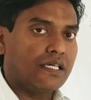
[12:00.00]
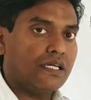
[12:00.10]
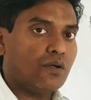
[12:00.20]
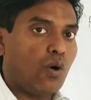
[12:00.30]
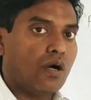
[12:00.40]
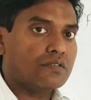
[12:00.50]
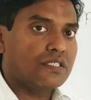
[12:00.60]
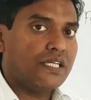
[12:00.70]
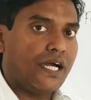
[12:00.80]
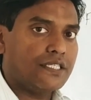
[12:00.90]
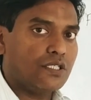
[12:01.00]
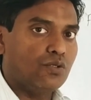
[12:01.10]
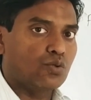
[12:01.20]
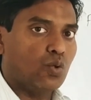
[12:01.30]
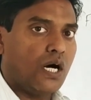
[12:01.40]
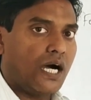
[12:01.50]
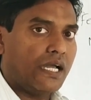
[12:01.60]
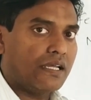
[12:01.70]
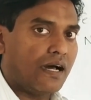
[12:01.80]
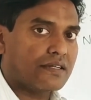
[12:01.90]
oxidized into higher
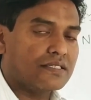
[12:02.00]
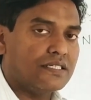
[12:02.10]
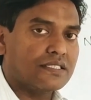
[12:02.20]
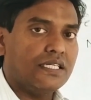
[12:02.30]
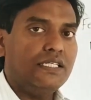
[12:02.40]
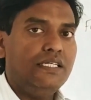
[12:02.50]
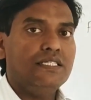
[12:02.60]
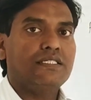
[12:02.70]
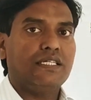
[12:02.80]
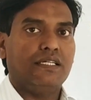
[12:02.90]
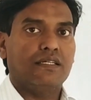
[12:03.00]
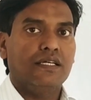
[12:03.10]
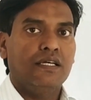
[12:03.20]
oxidation state.